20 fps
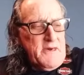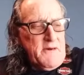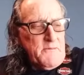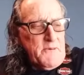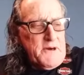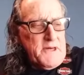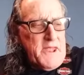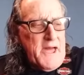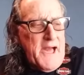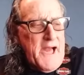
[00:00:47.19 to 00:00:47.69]

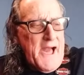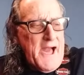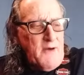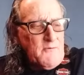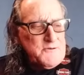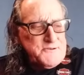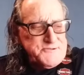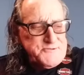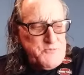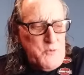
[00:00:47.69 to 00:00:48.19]
But I
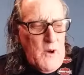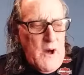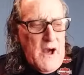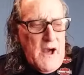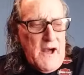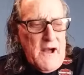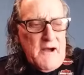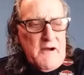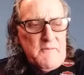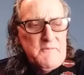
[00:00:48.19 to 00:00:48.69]
was
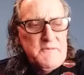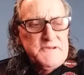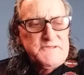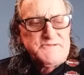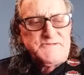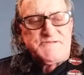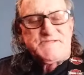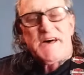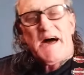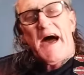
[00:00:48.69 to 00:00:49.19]
warm
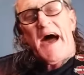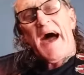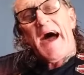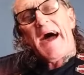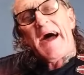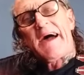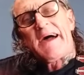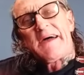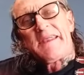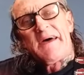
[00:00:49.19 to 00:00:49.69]

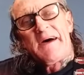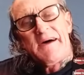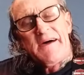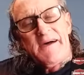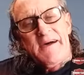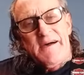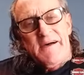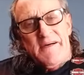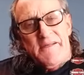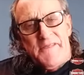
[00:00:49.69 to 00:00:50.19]
inside
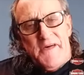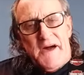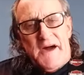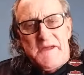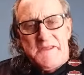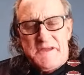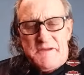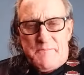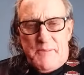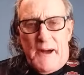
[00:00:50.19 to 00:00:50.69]

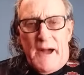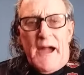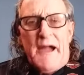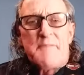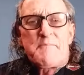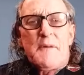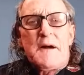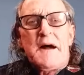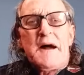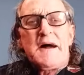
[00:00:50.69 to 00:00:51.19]
that
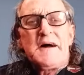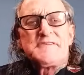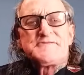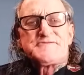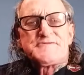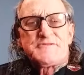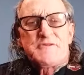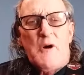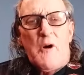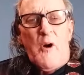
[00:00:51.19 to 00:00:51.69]
department
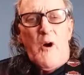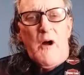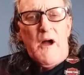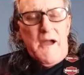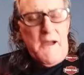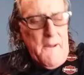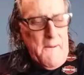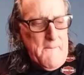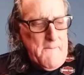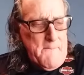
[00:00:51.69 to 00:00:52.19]
store.